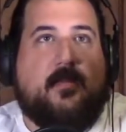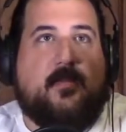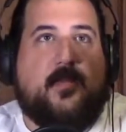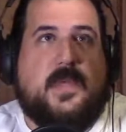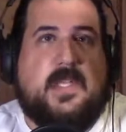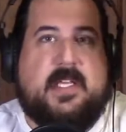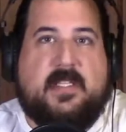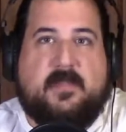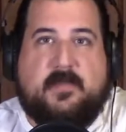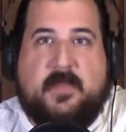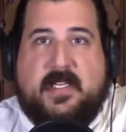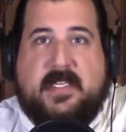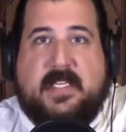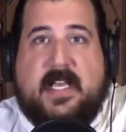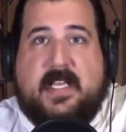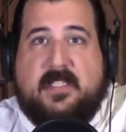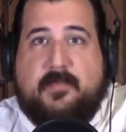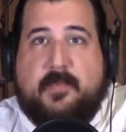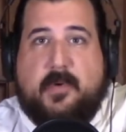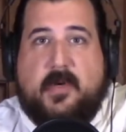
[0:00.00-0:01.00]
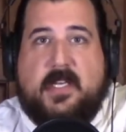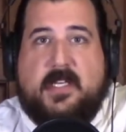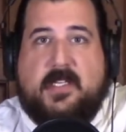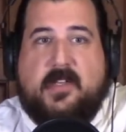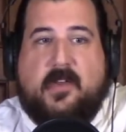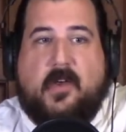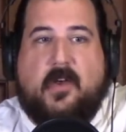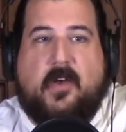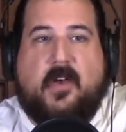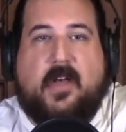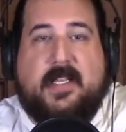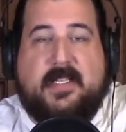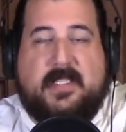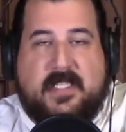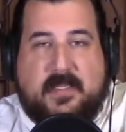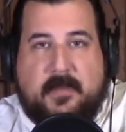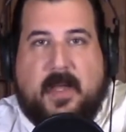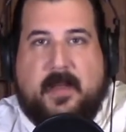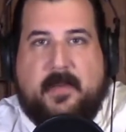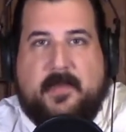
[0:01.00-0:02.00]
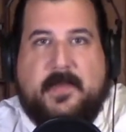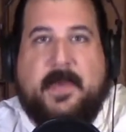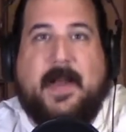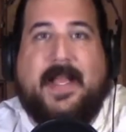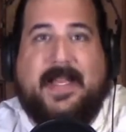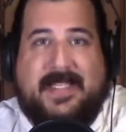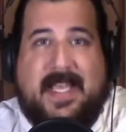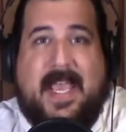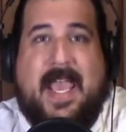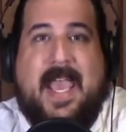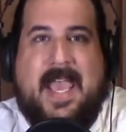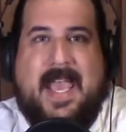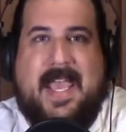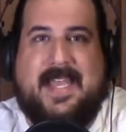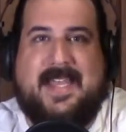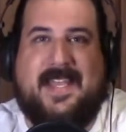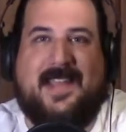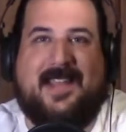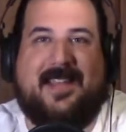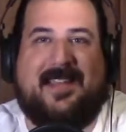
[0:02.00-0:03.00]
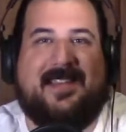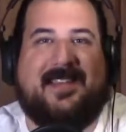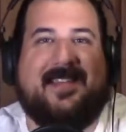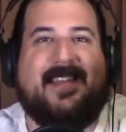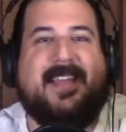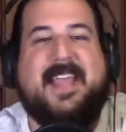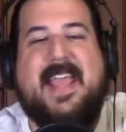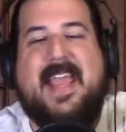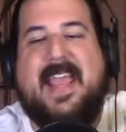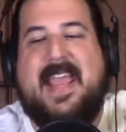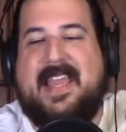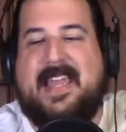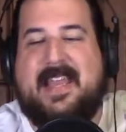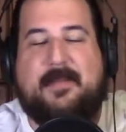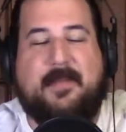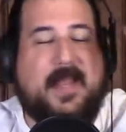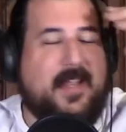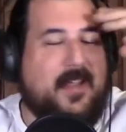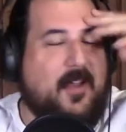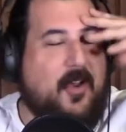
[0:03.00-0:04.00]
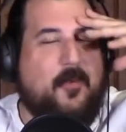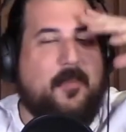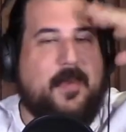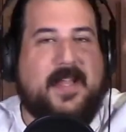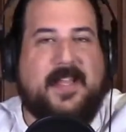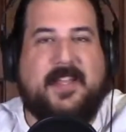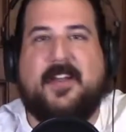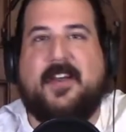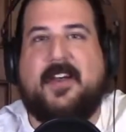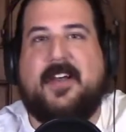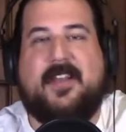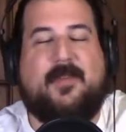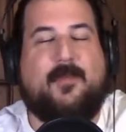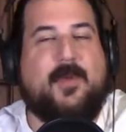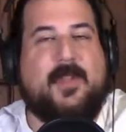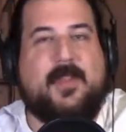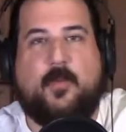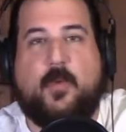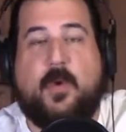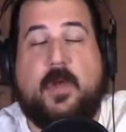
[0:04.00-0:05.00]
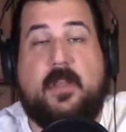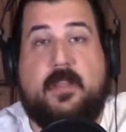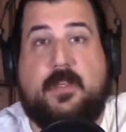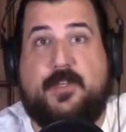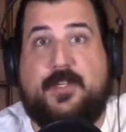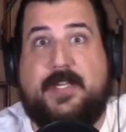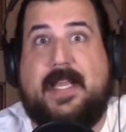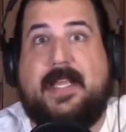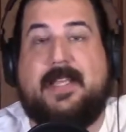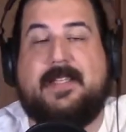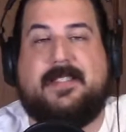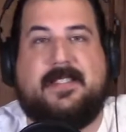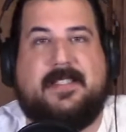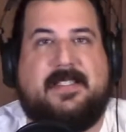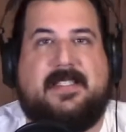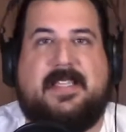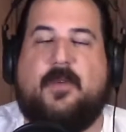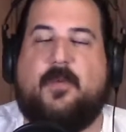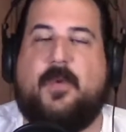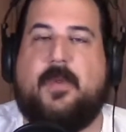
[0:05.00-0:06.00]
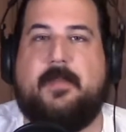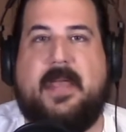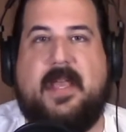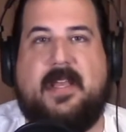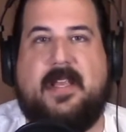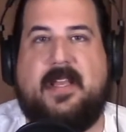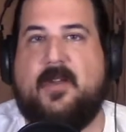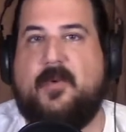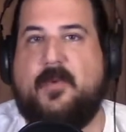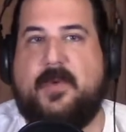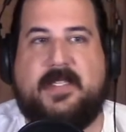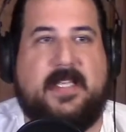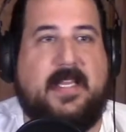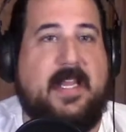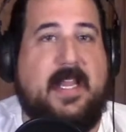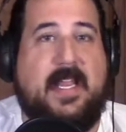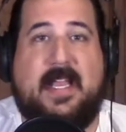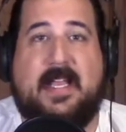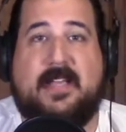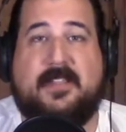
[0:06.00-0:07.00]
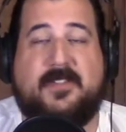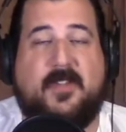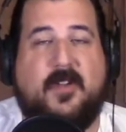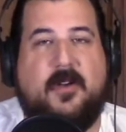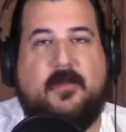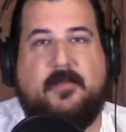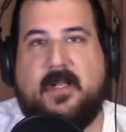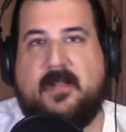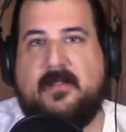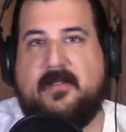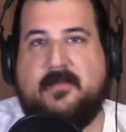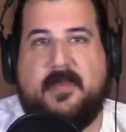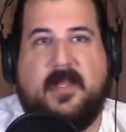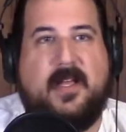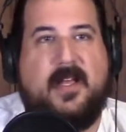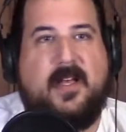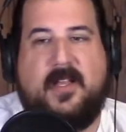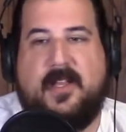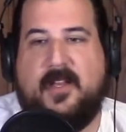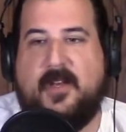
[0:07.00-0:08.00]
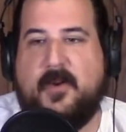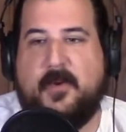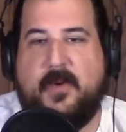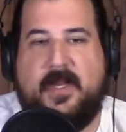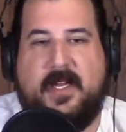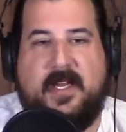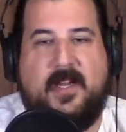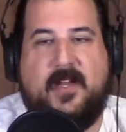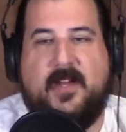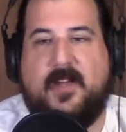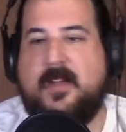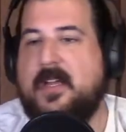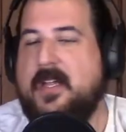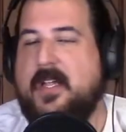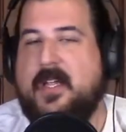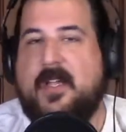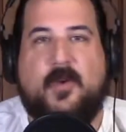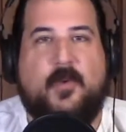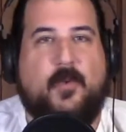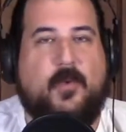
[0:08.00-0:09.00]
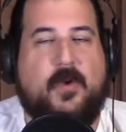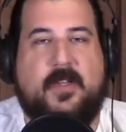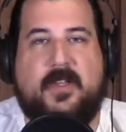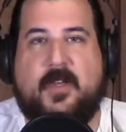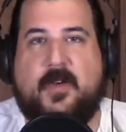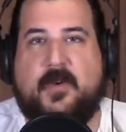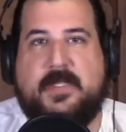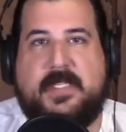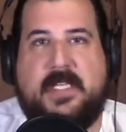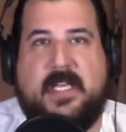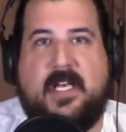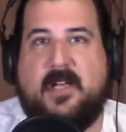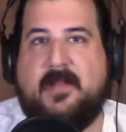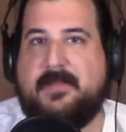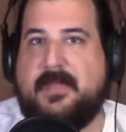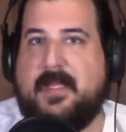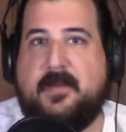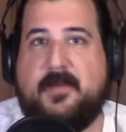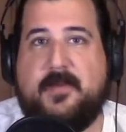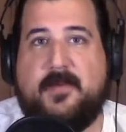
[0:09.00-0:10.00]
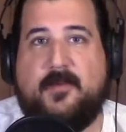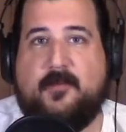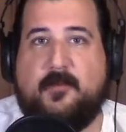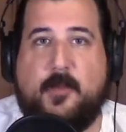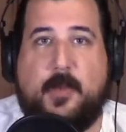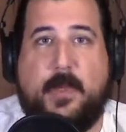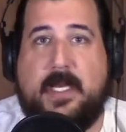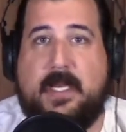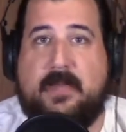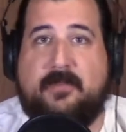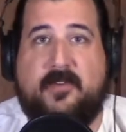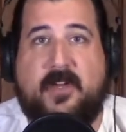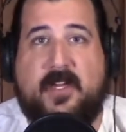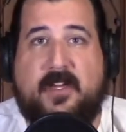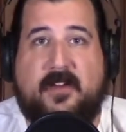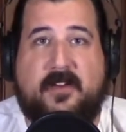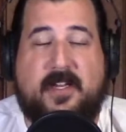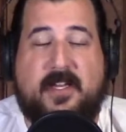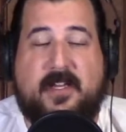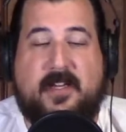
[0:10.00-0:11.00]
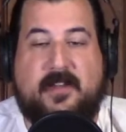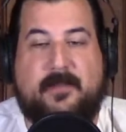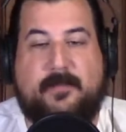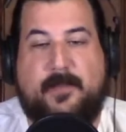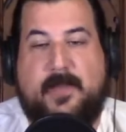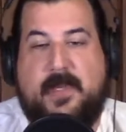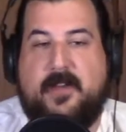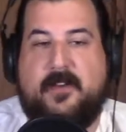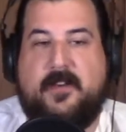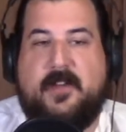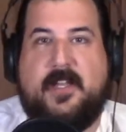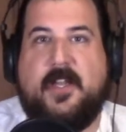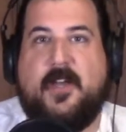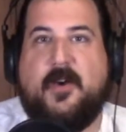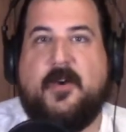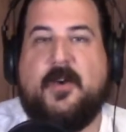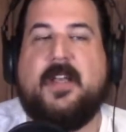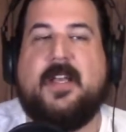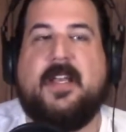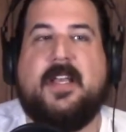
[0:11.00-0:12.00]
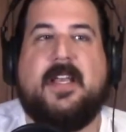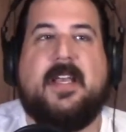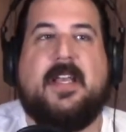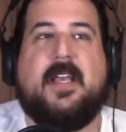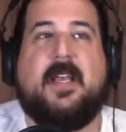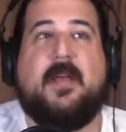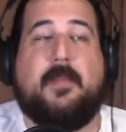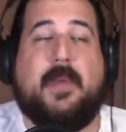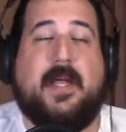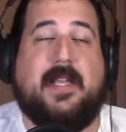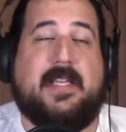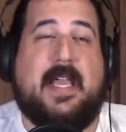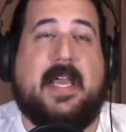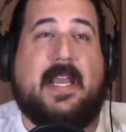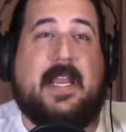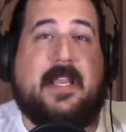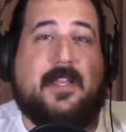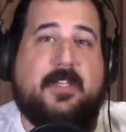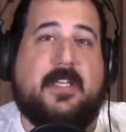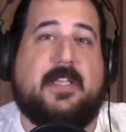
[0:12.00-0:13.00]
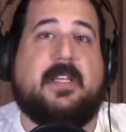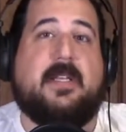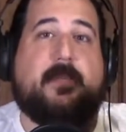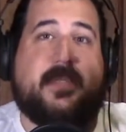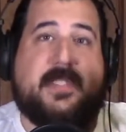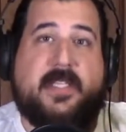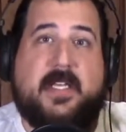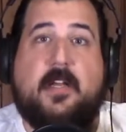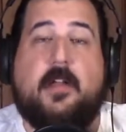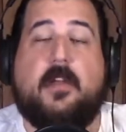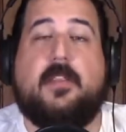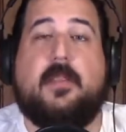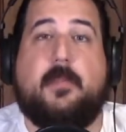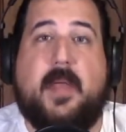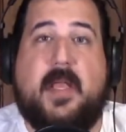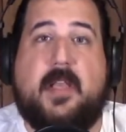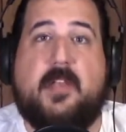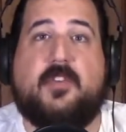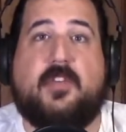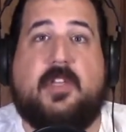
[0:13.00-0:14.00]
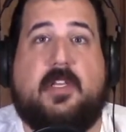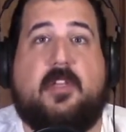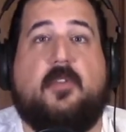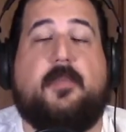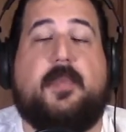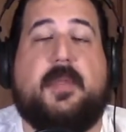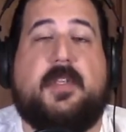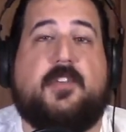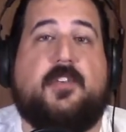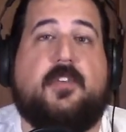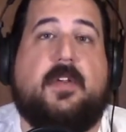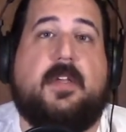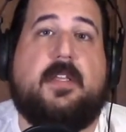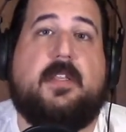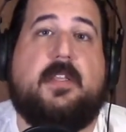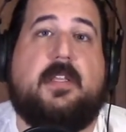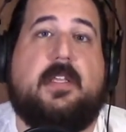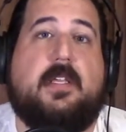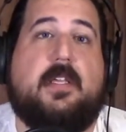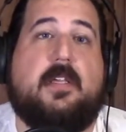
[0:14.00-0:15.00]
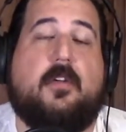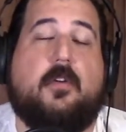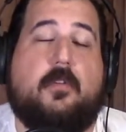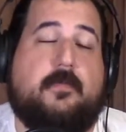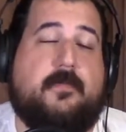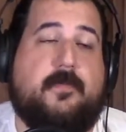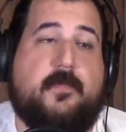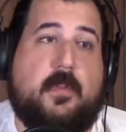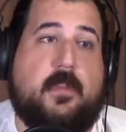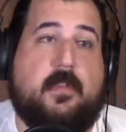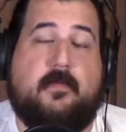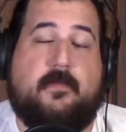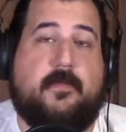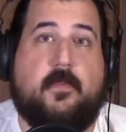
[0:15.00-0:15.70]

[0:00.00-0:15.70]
because my dad's pretty tall, I see my dad. And I'm like, oh my God, what are the chances that we met here? We said, hey, how's it going? Blah, blah, blah. We're here. We're in the hotel, blah, blah, whatever. Here you go. My dad actually ended up sitting on the bench a little bit during for